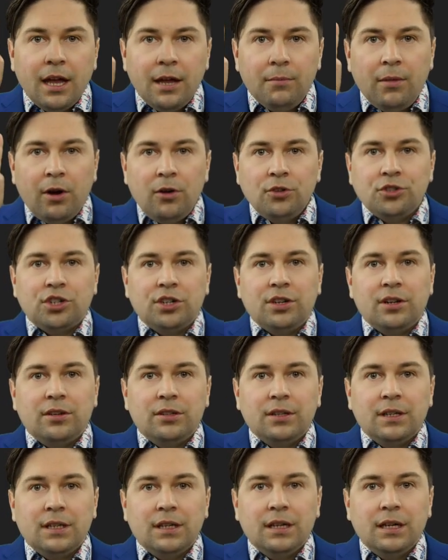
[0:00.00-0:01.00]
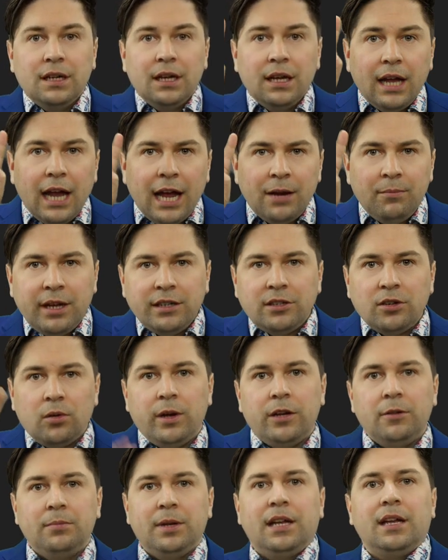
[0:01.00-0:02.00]
emotional, and mental
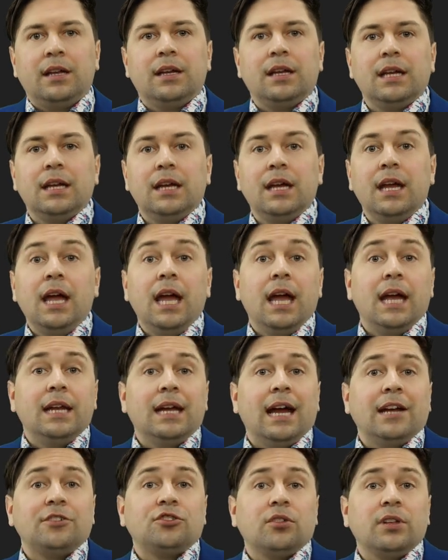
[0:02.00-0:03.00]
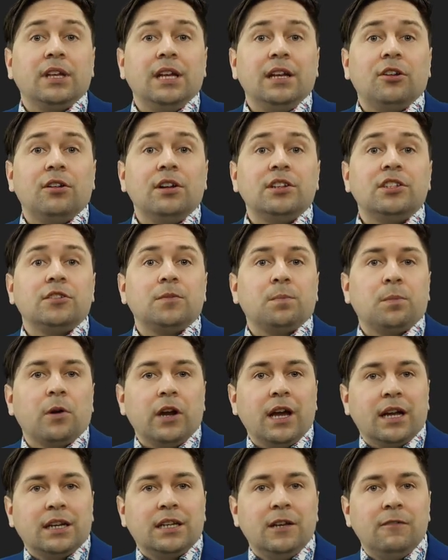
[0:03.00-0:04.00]
well-being, and naturally increases
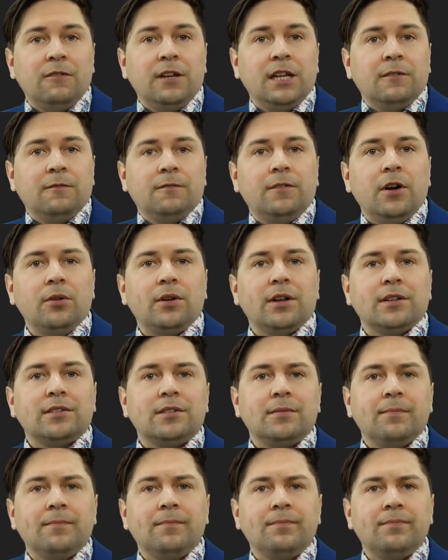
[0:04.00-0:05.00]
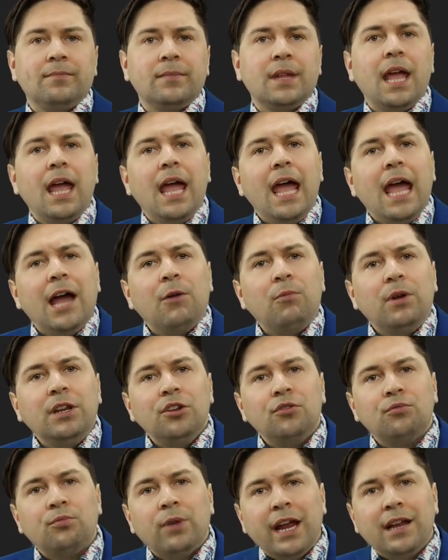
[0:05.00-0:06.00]
productivity and focus. And when
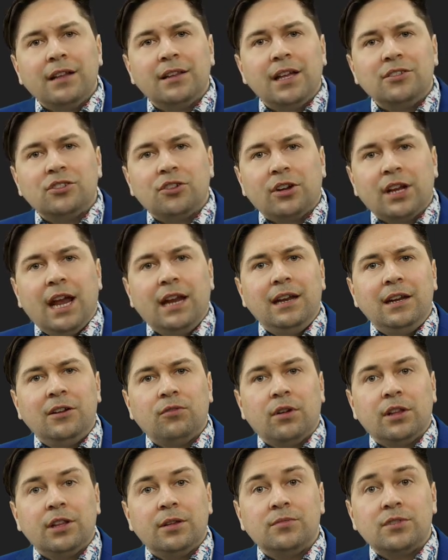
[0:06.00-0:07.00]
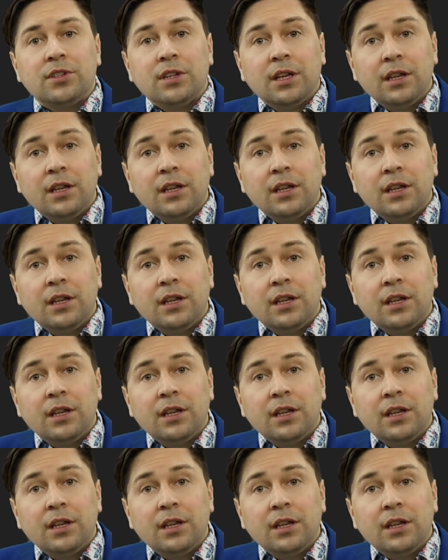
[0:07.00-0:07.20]
you regulate circadian rhythms,